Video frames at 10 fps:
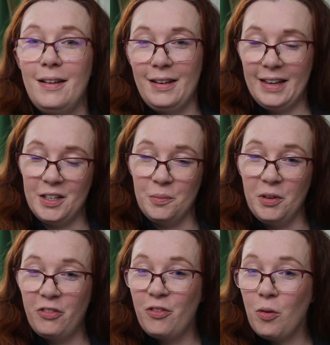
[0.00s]
Now,
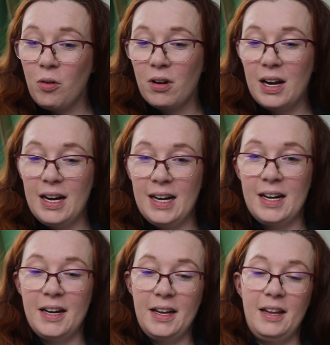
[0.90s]
before
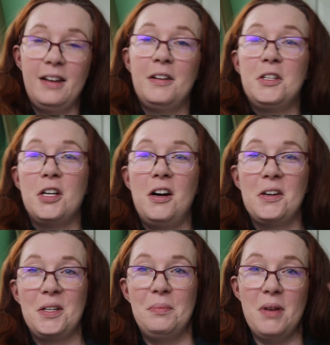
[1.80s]
I
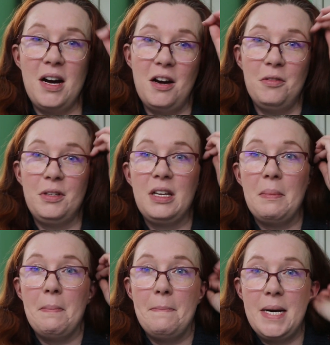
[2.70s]
talk about
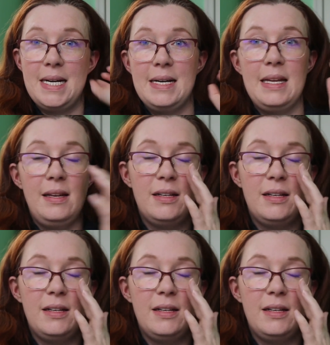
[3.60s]
my